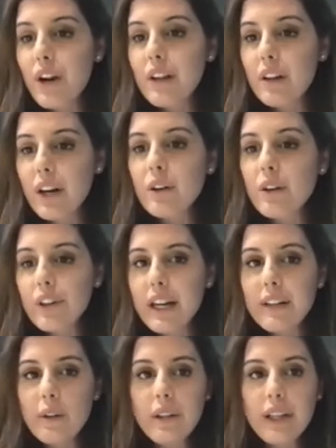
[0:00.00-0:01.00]
regular
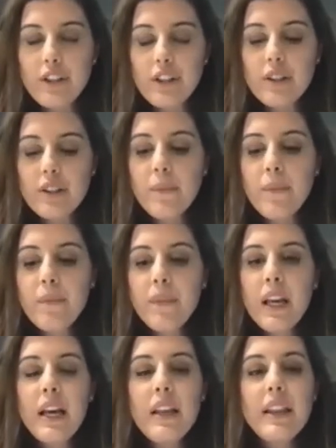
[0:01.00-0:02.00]
calculations.
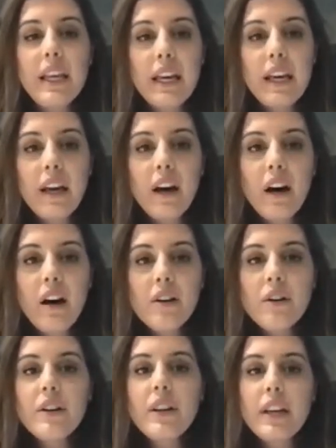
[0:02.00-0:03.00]
the
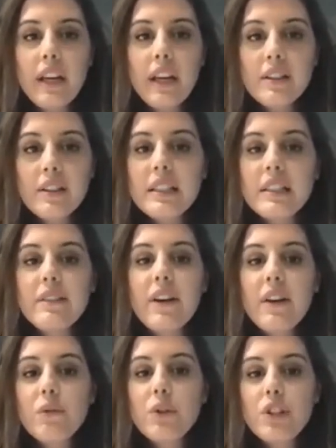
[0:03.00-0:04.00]
EKR
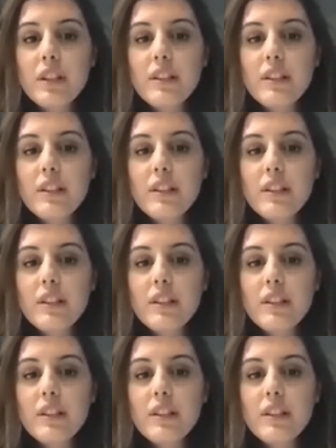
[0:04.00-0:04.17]
65, which is